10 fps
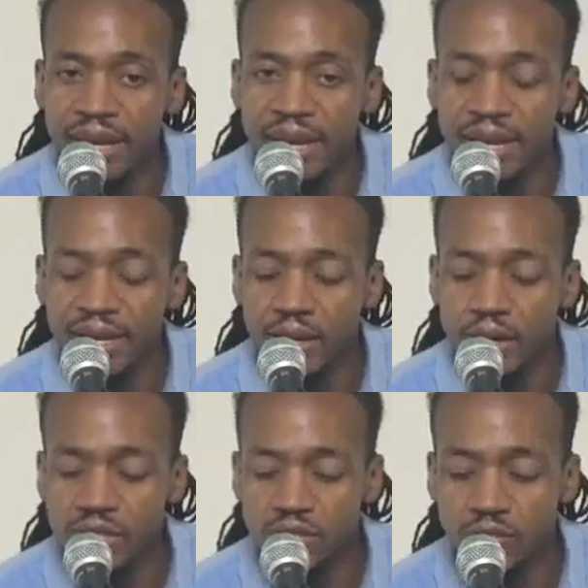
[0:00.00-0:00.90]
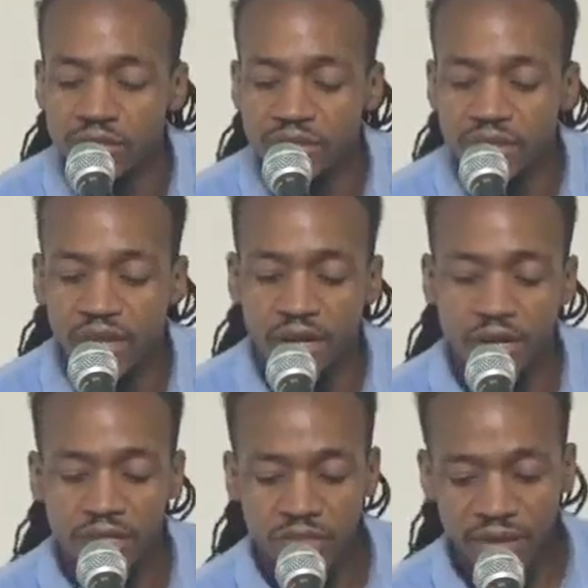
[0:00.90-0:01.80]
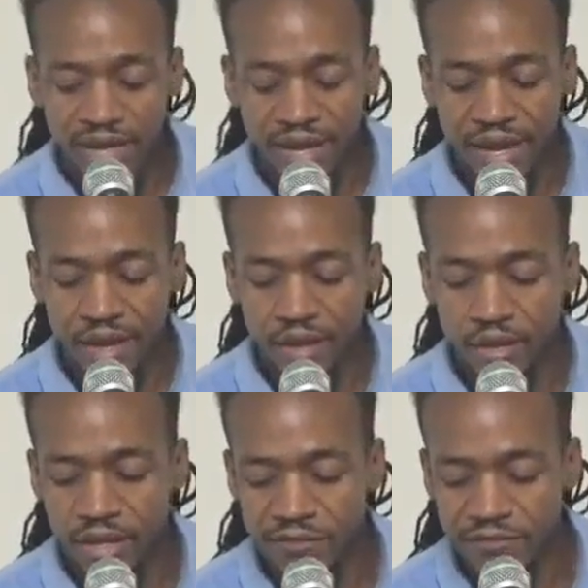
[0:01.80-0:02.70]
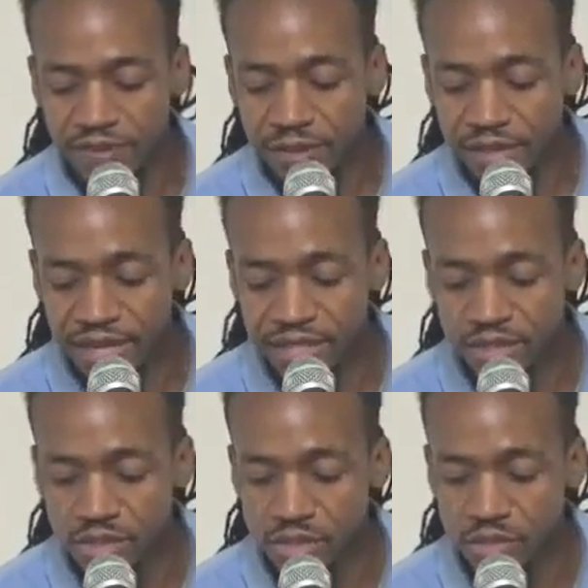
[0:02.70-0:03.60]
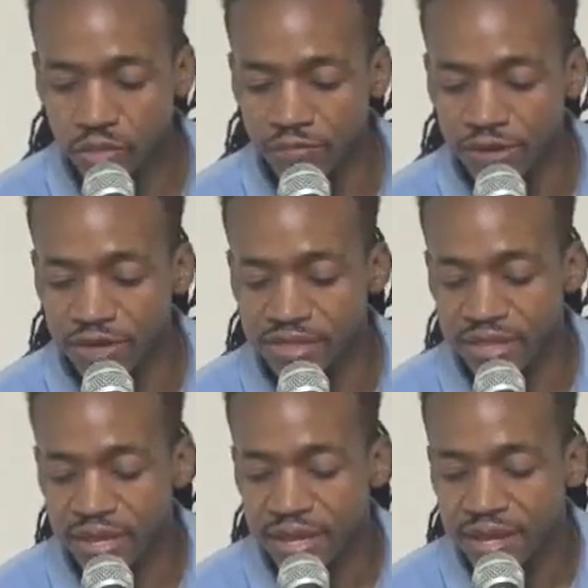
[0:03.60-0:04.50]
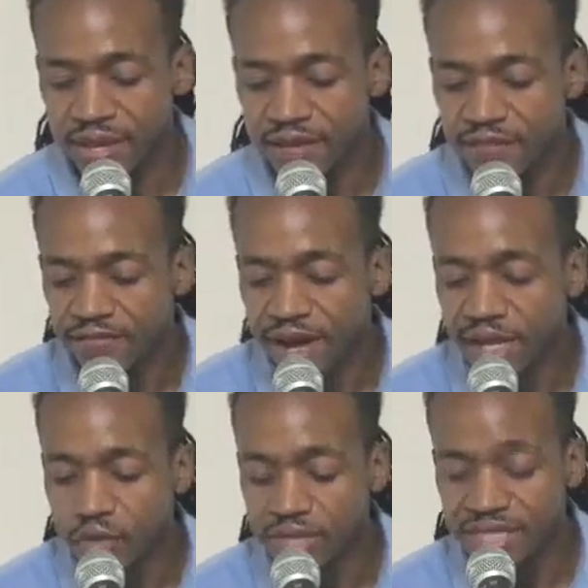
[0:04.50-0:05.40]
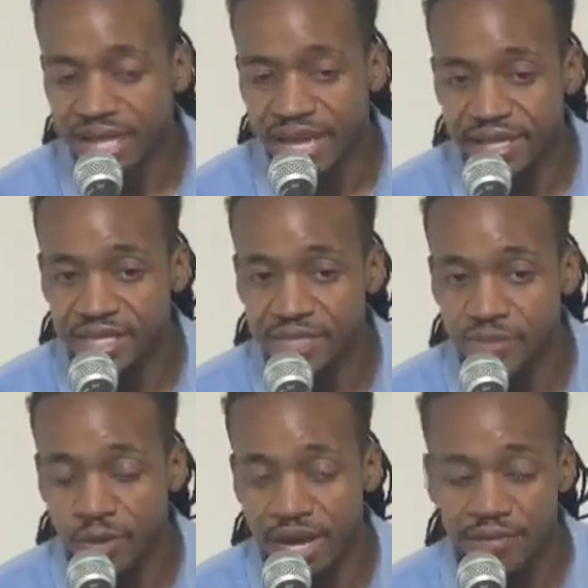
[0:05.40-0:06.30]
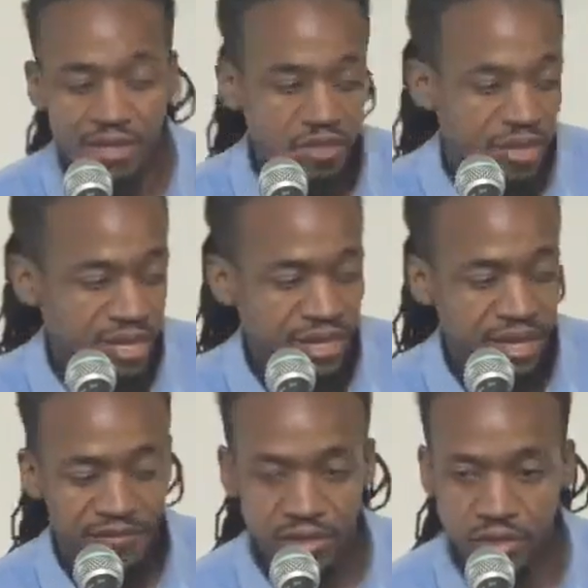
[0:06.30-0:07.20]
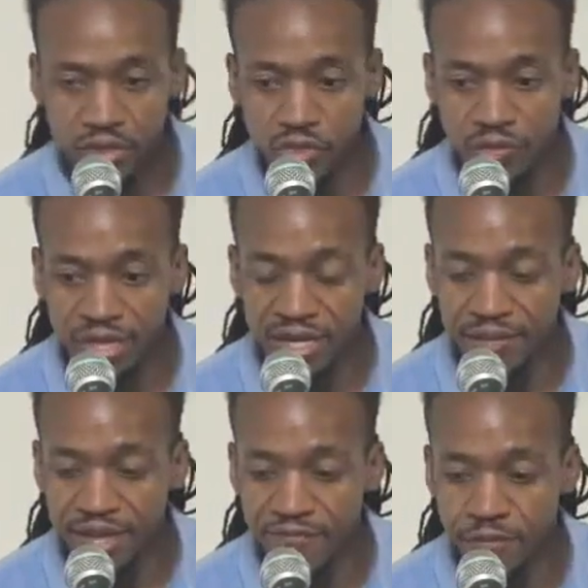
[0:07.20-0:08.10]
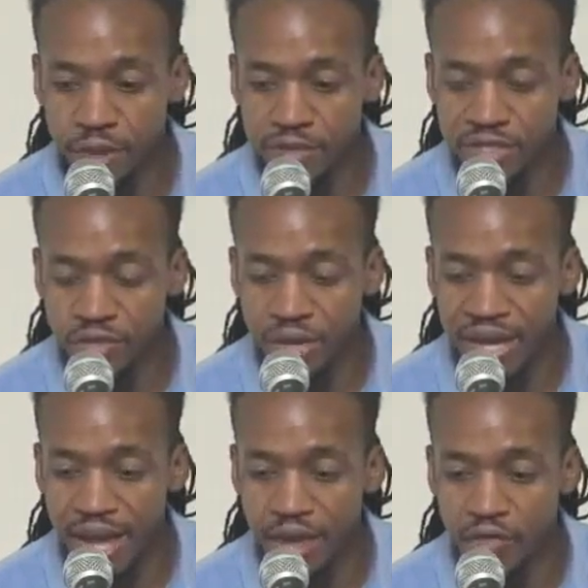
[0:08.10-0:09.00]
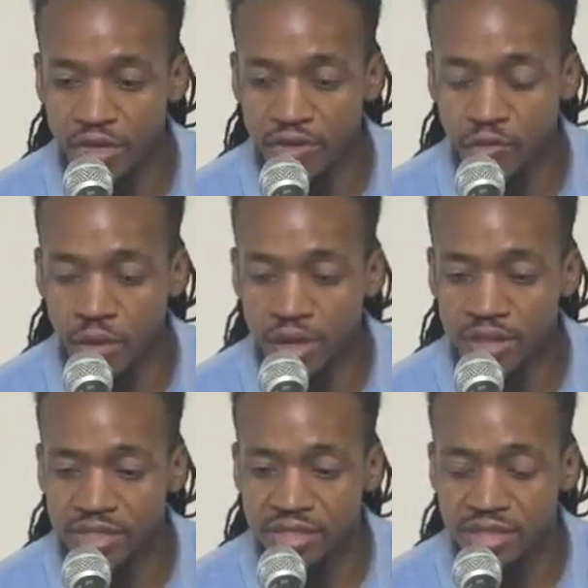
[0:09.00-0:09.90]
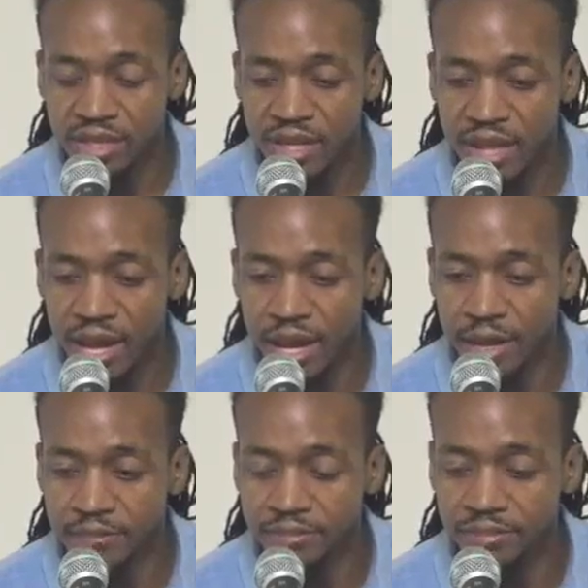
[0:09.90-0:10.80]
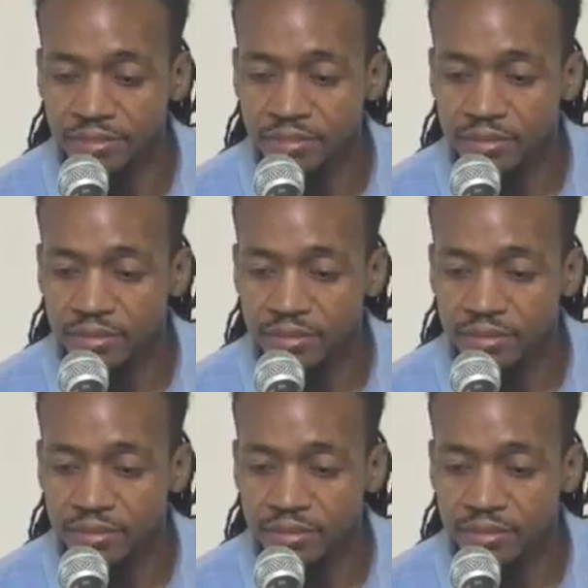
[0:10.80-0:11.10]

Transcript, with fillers: and I also want to encourage you right now, if you feel led to do so, well, first, follow us, like us, subscribe us on any of those social media platforms because the way the algorithm works, um,